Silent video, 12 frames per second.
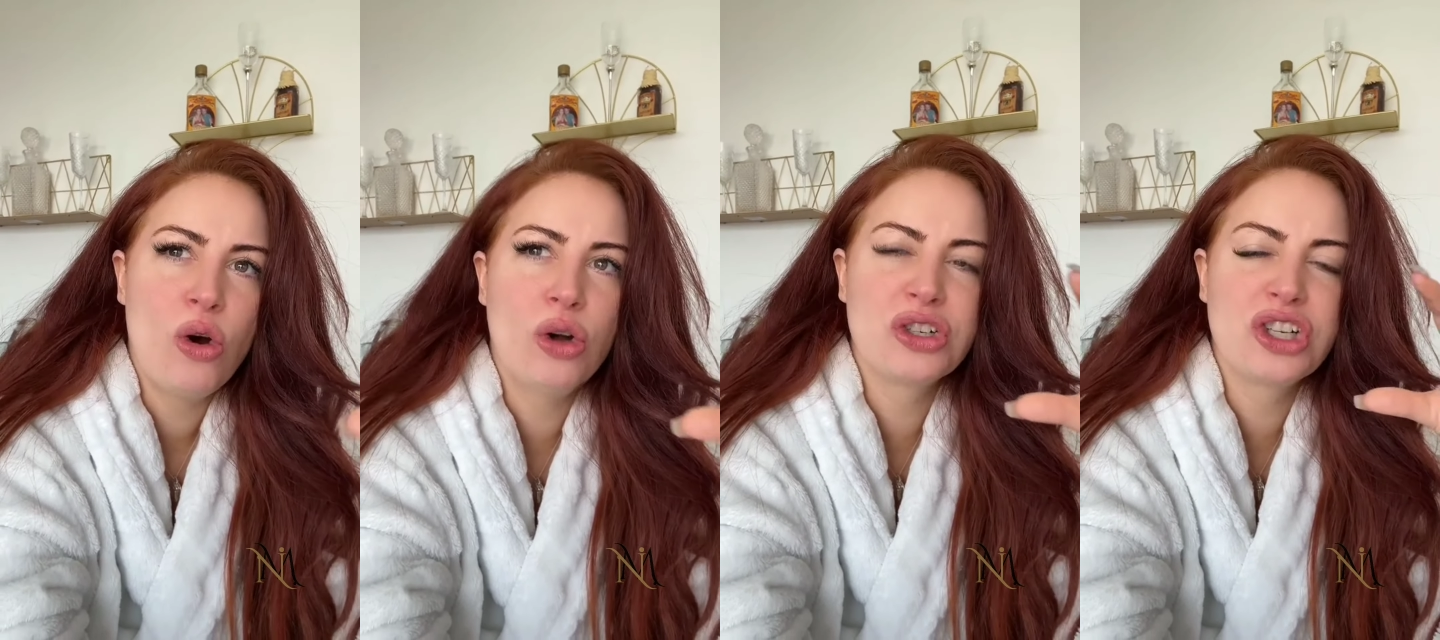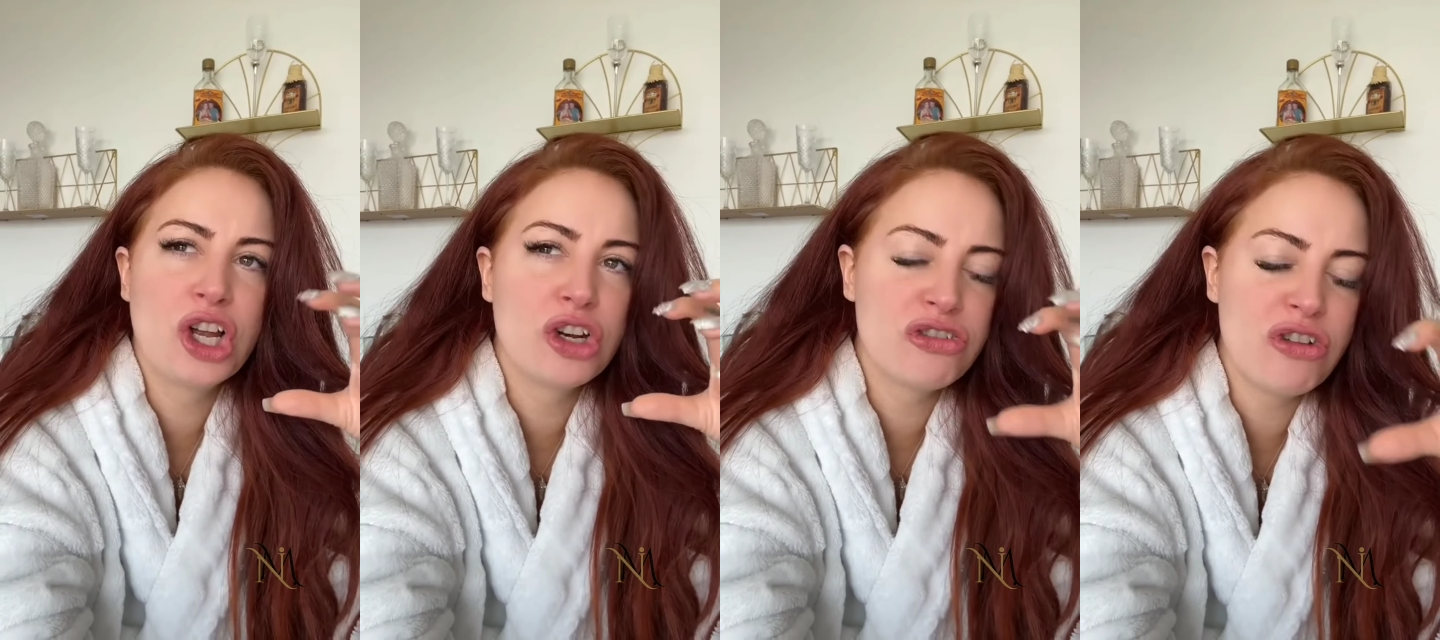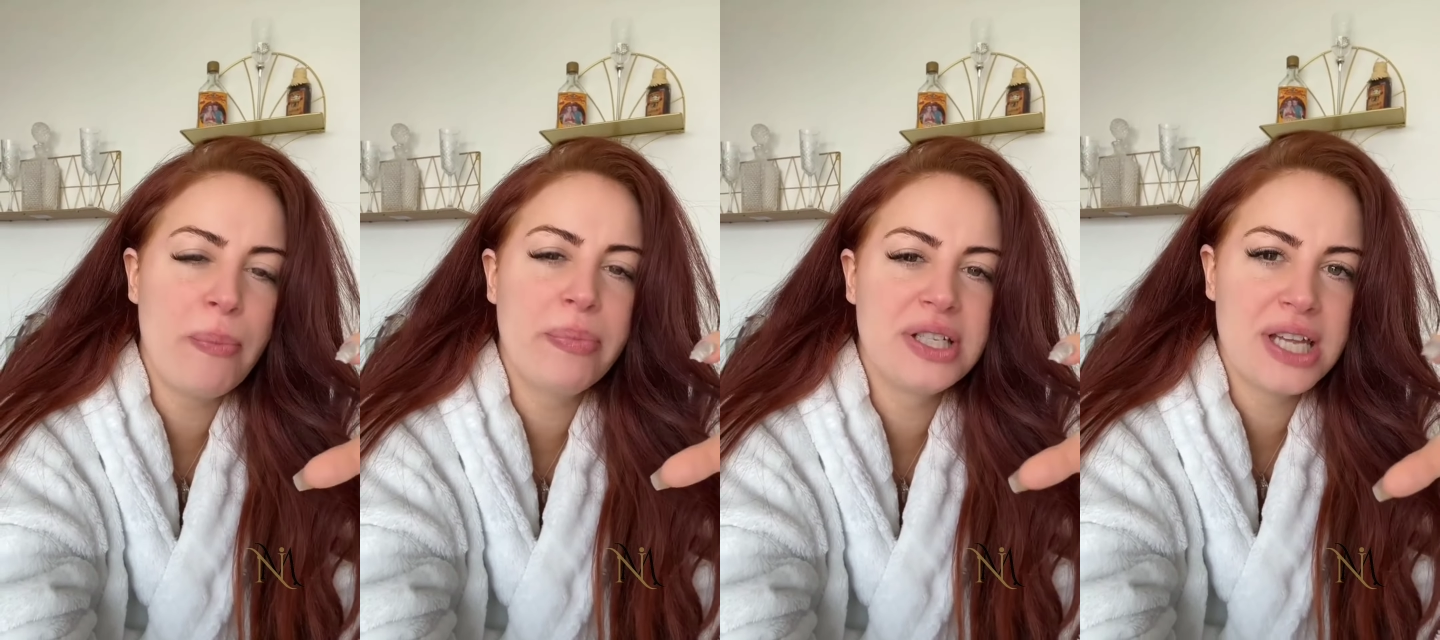on
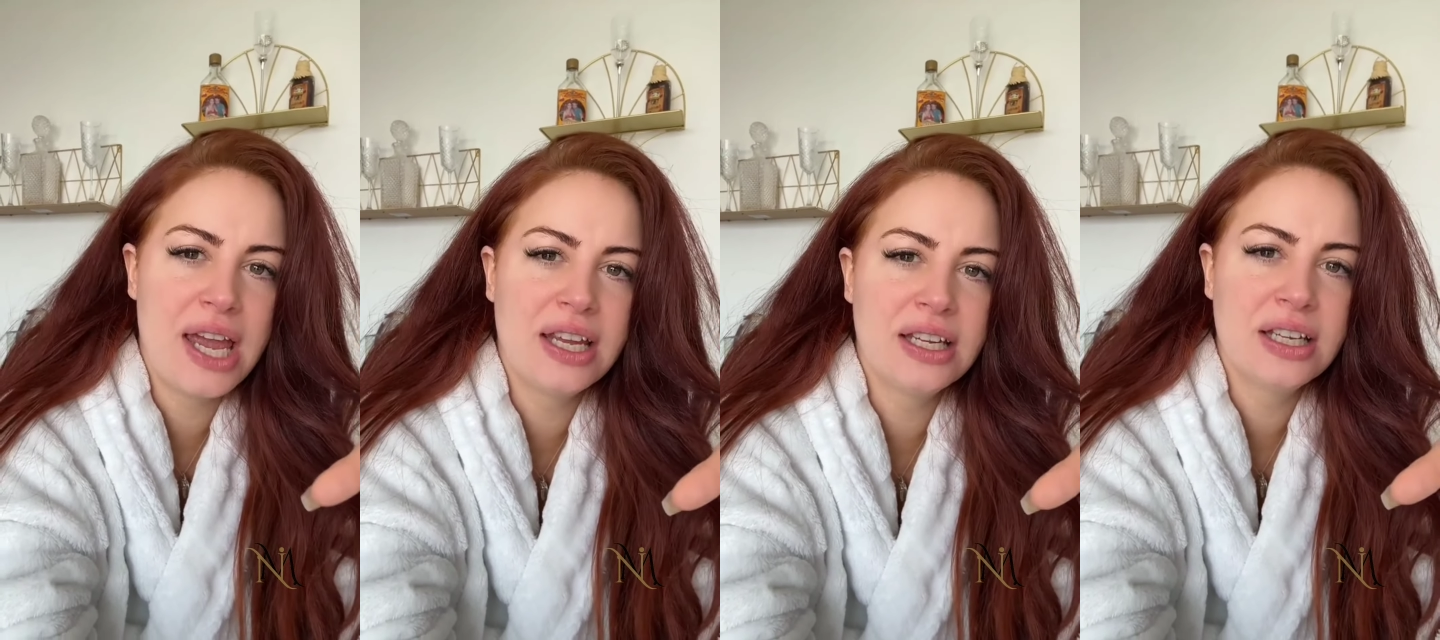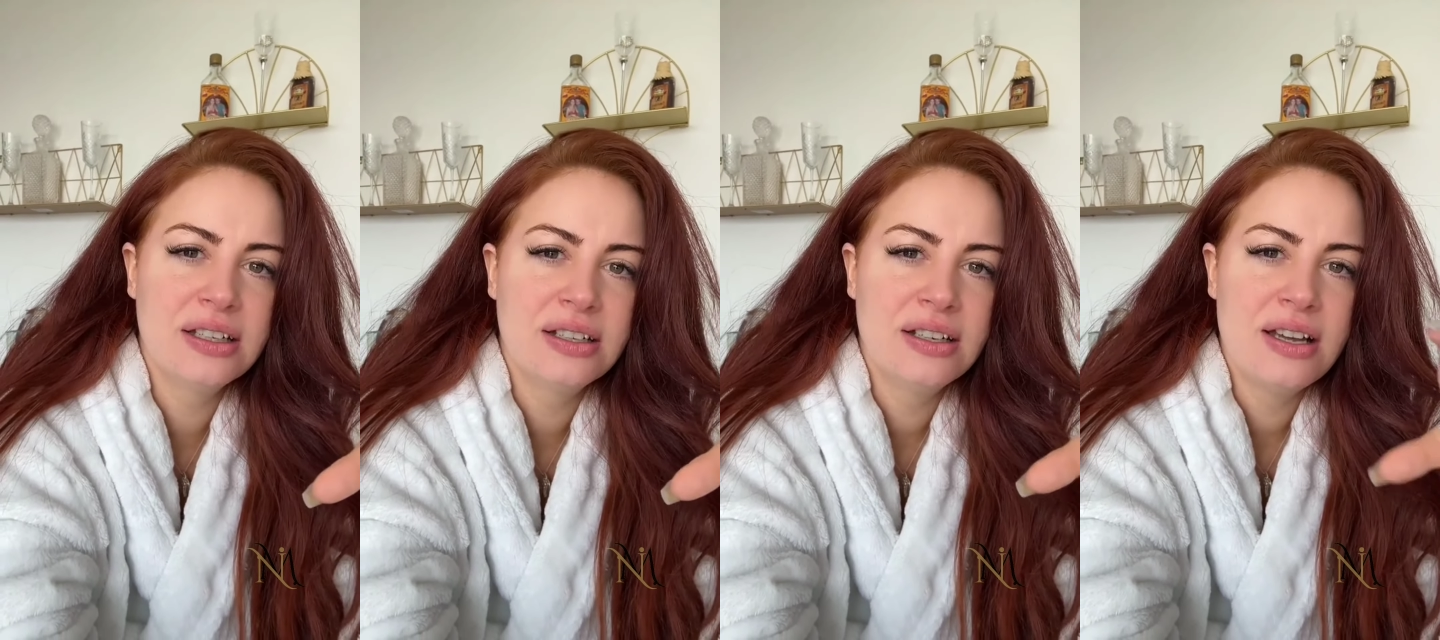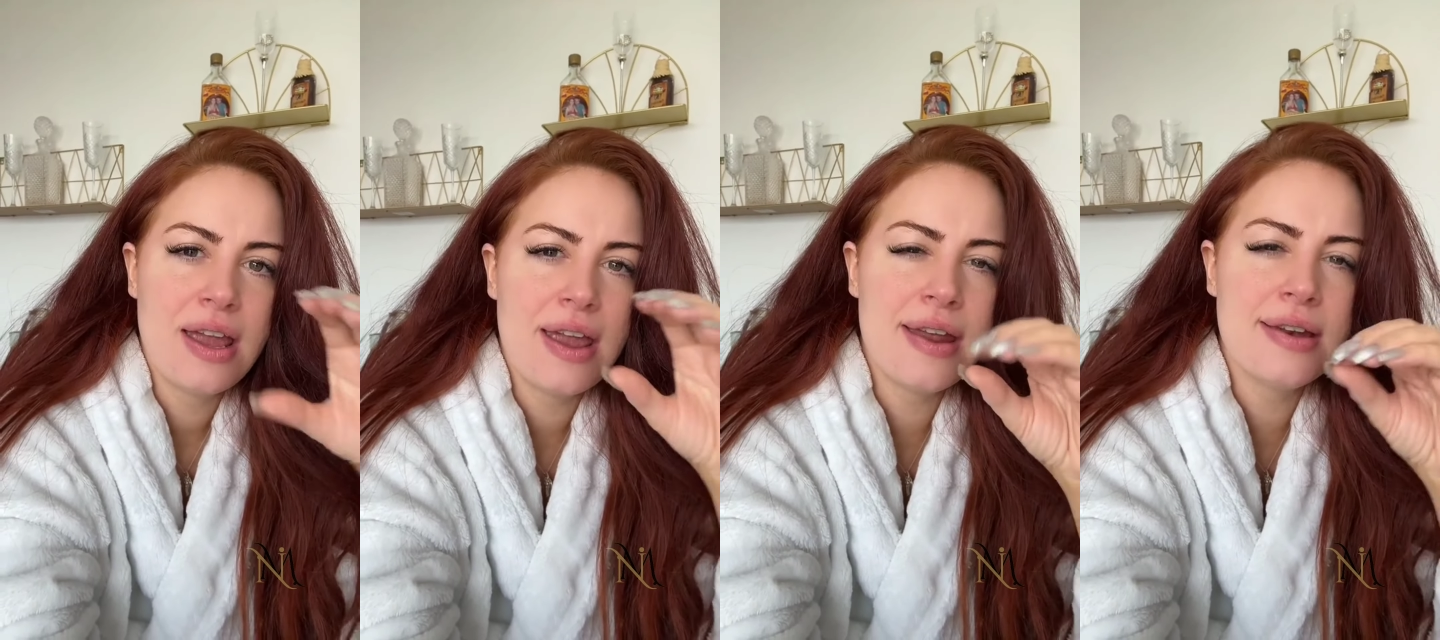corrupting
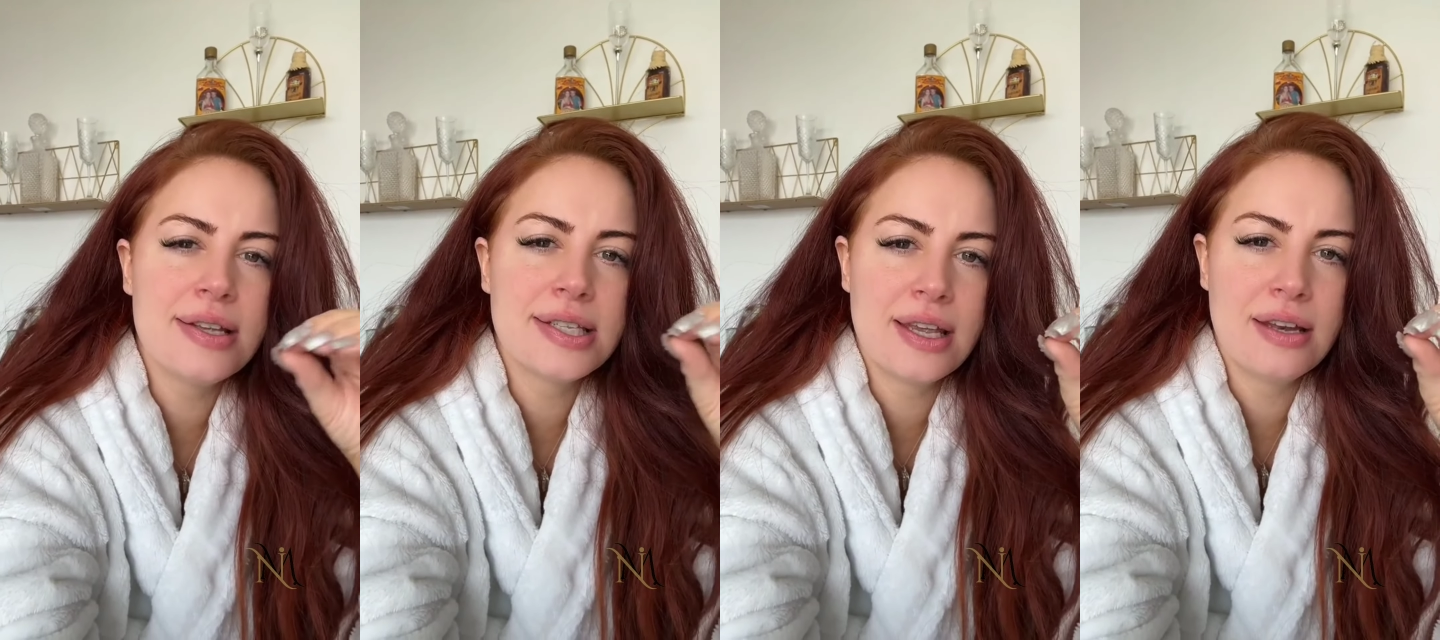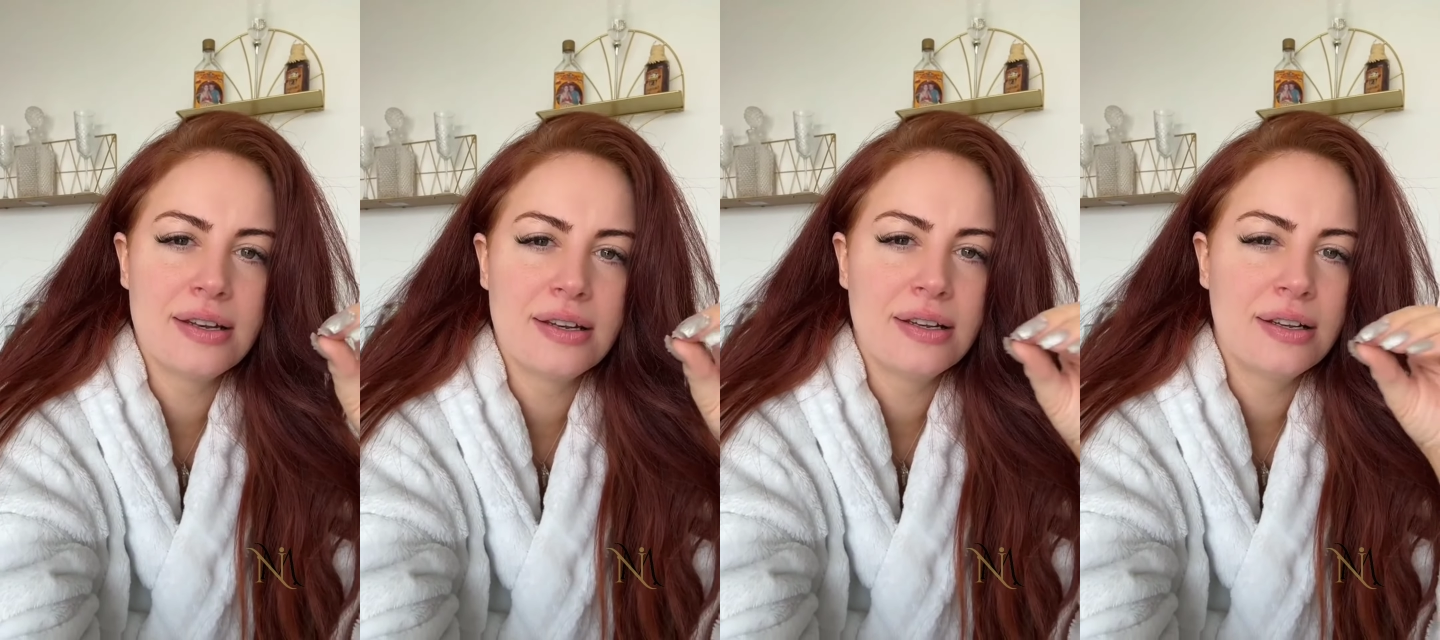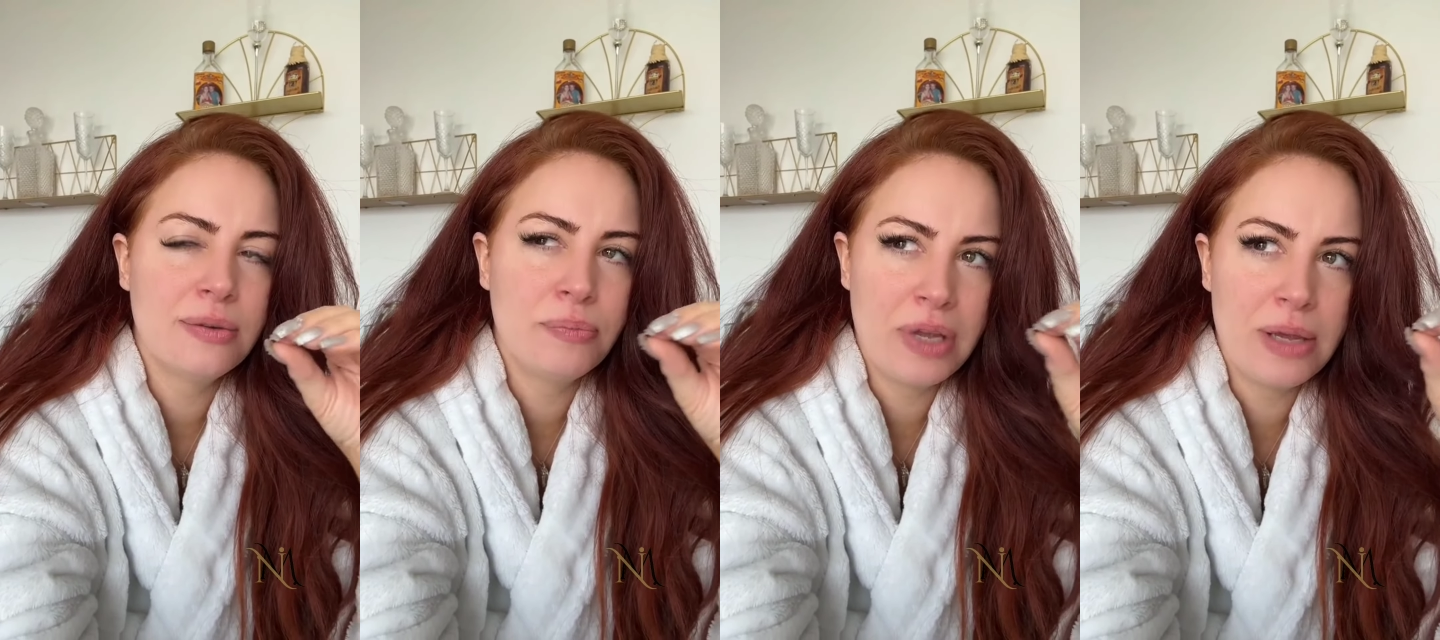innocent
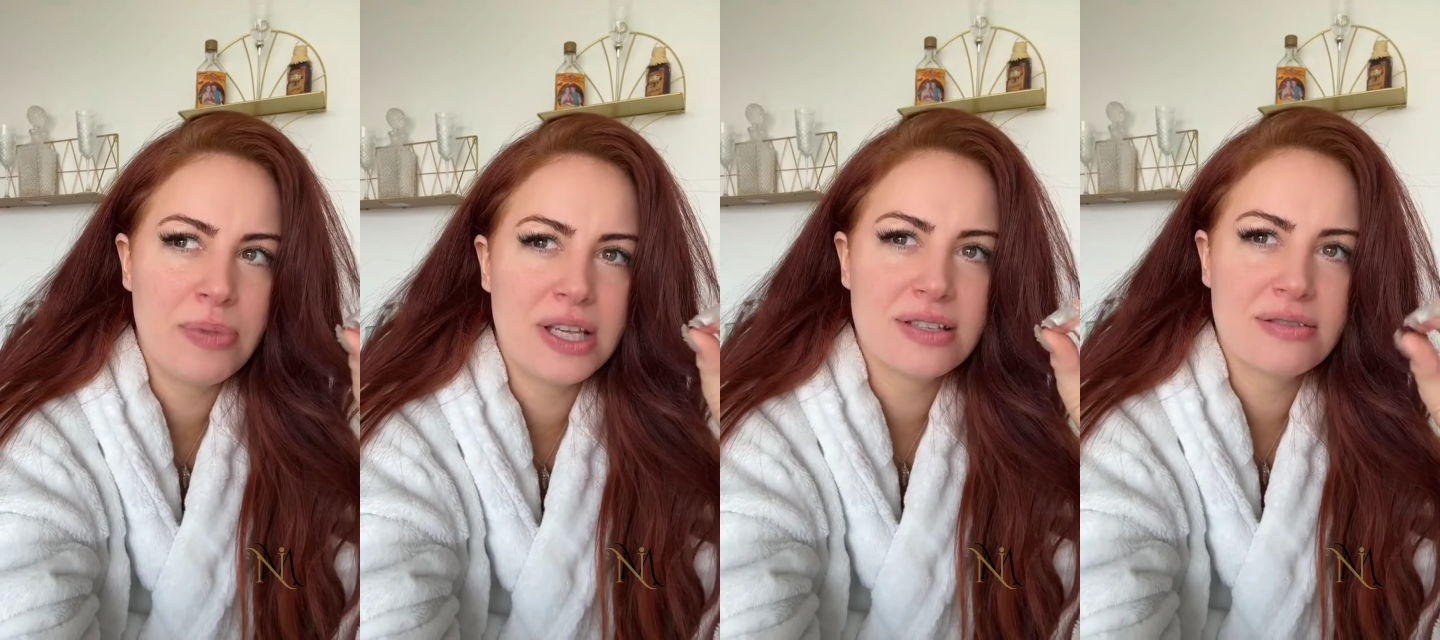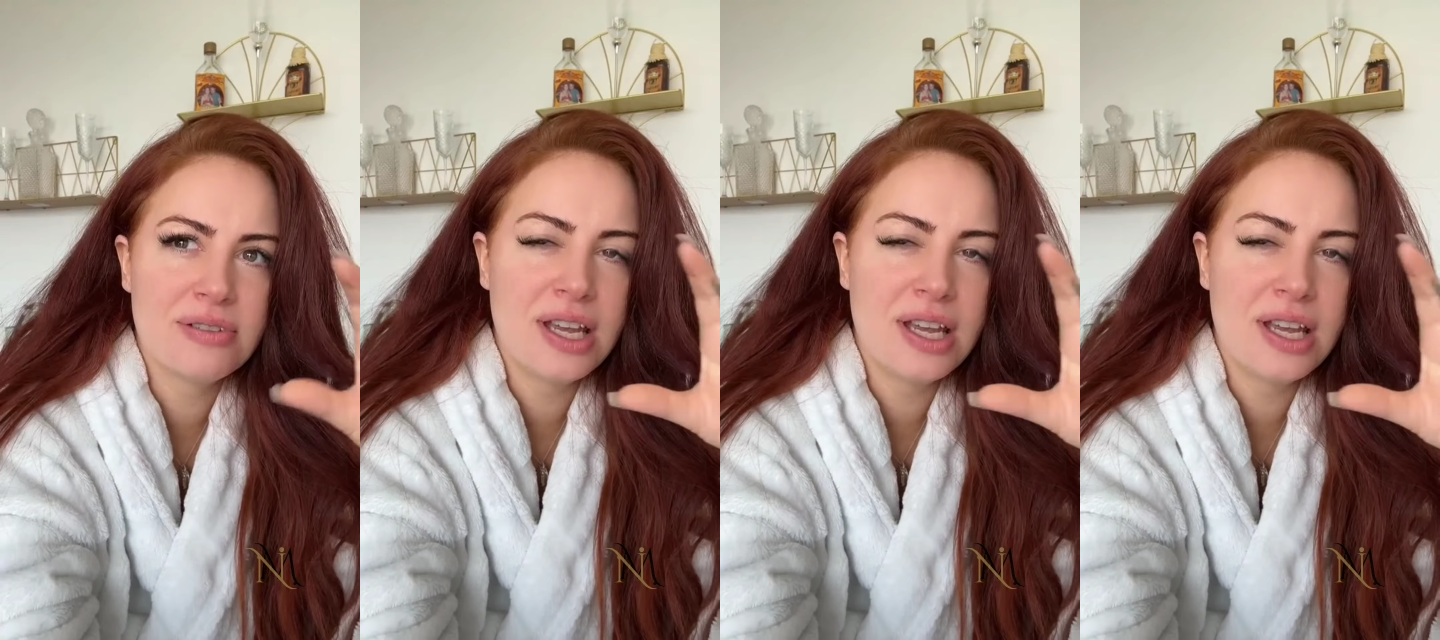babies,